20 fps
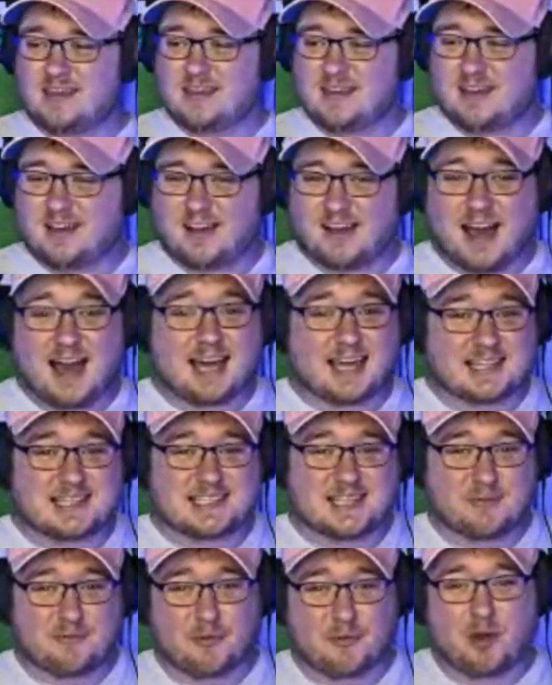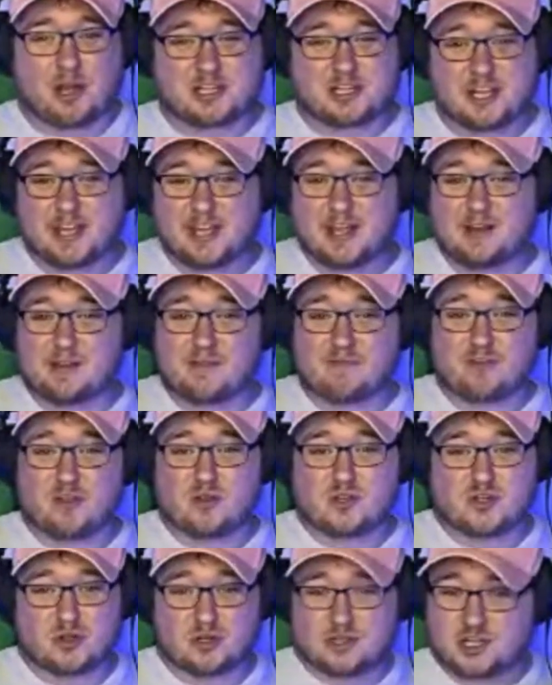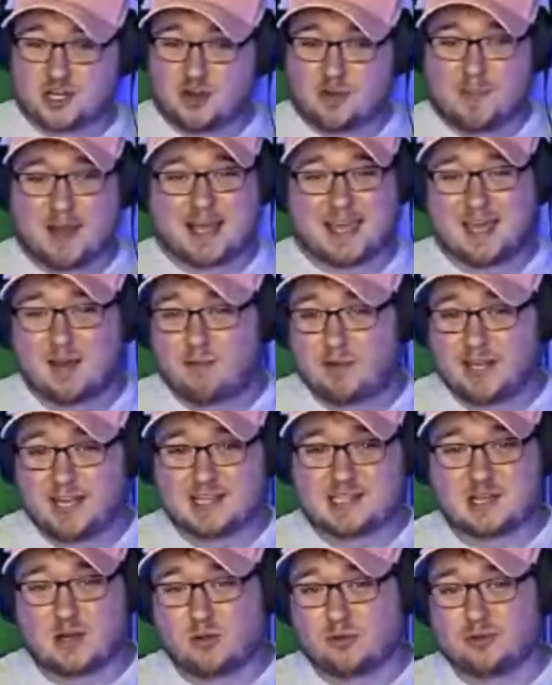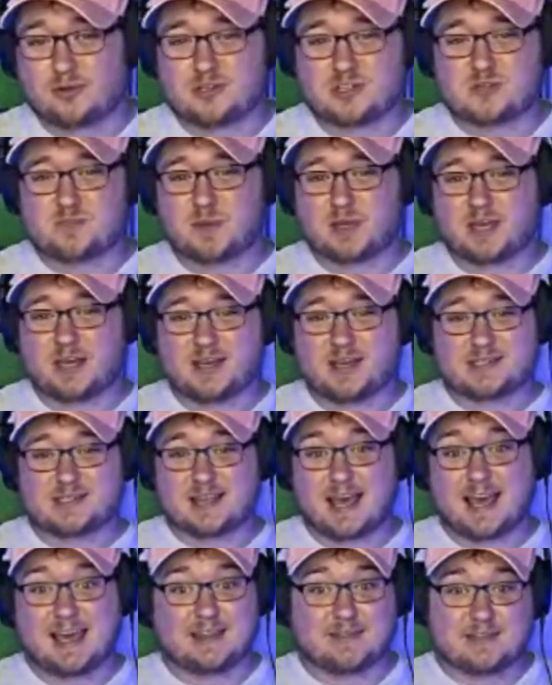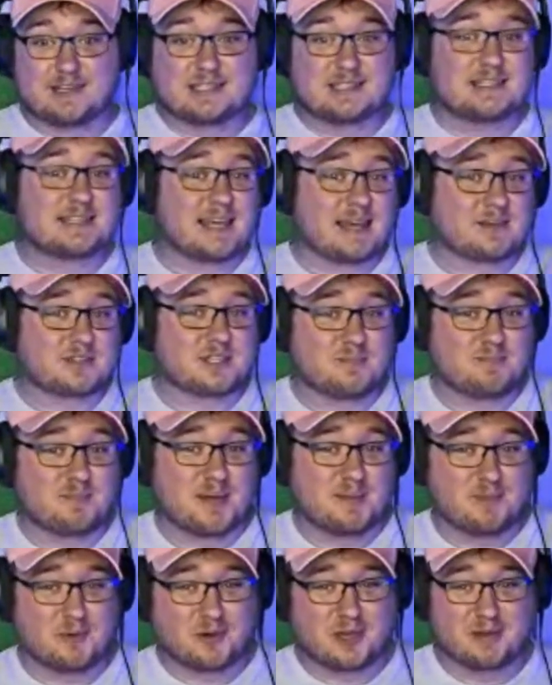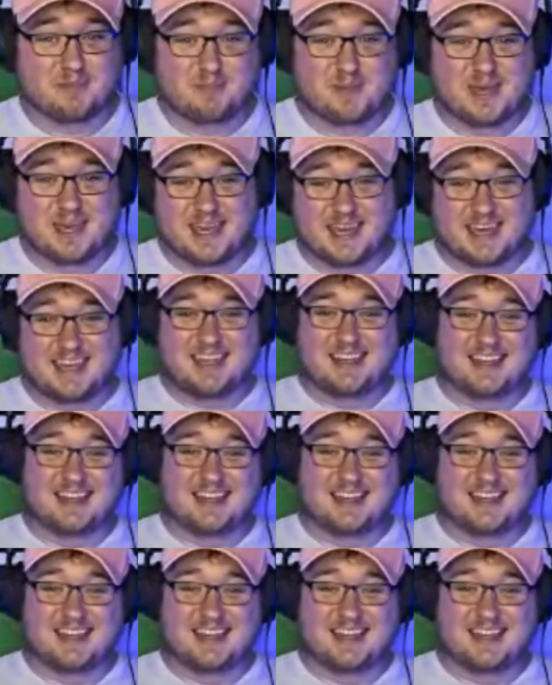I could see rewatching again in the future and showing my kid when he gets older, just because, hey, this is how some people can be,